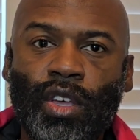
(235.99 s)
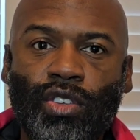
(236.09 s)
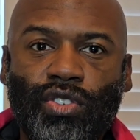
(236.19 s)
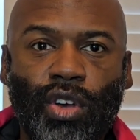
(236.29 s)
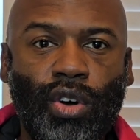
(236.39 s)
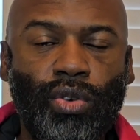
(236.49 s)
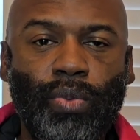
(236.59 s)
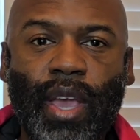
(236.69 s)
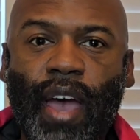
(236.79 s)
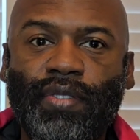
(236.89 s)
So
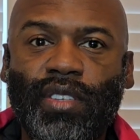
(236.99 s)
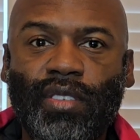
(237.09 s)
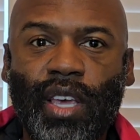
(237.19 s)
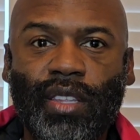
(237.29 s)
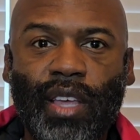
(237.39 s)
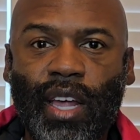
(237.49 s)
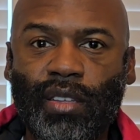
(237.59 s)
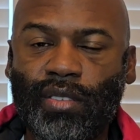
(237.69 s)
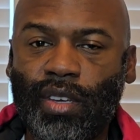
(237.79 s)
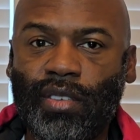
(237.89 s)
we have to take that
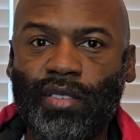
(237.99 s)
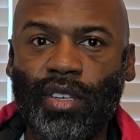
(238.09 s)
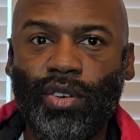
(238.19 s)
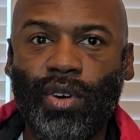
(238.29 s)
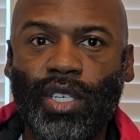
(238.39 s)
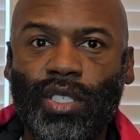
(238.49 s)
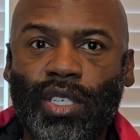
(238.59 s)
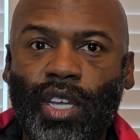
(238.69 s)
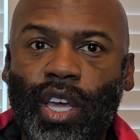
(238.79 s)
into consideration.